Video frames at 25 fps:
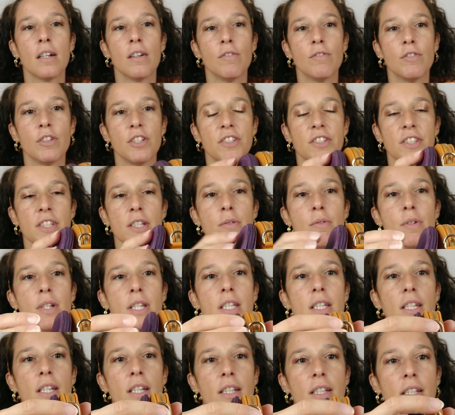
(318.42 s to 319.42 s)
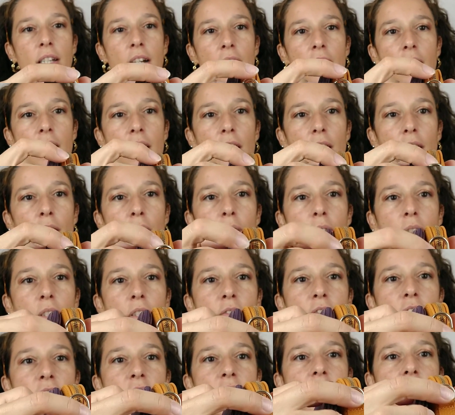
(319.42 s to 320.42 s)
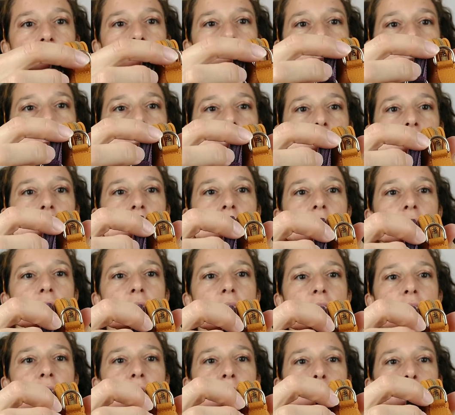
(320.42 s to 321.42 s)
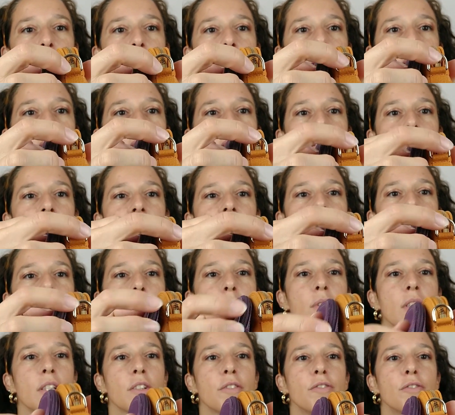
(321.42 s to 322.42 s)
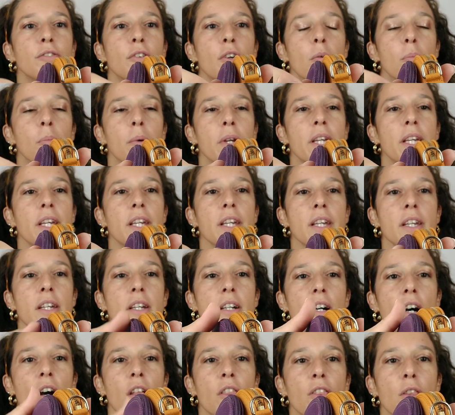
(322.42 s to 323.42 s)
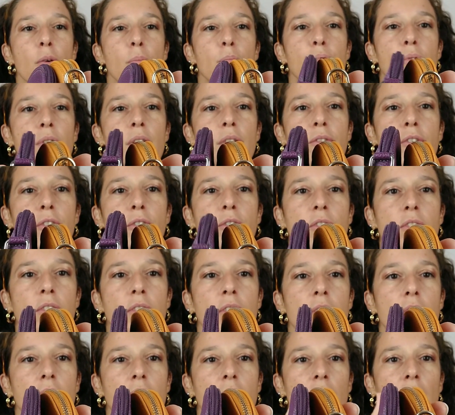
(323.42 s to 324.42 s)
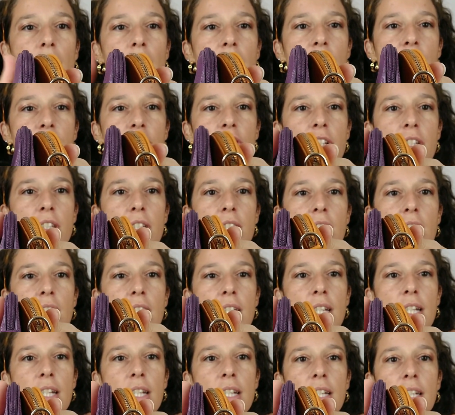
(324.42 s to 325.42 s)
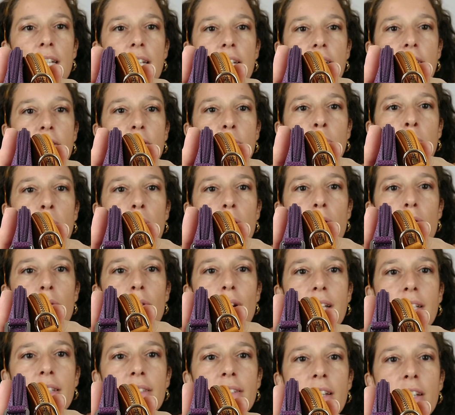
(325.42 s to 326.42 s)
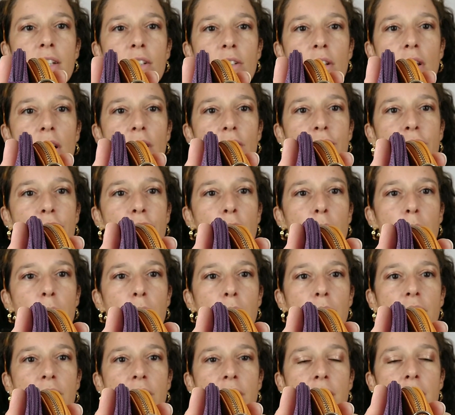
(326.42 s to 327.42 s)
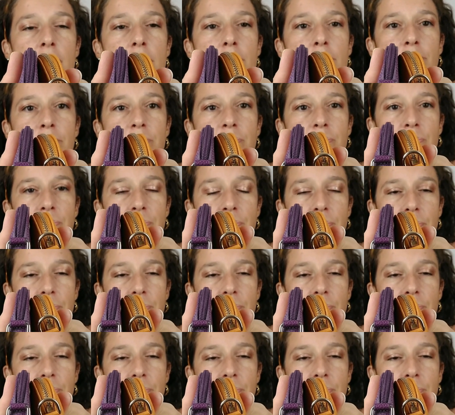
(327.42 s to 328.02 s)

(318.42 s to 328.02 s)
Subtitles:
the D-ring, look, which it's really a D-ring form. Here on the previous collection, it's more a rectangular form, you see?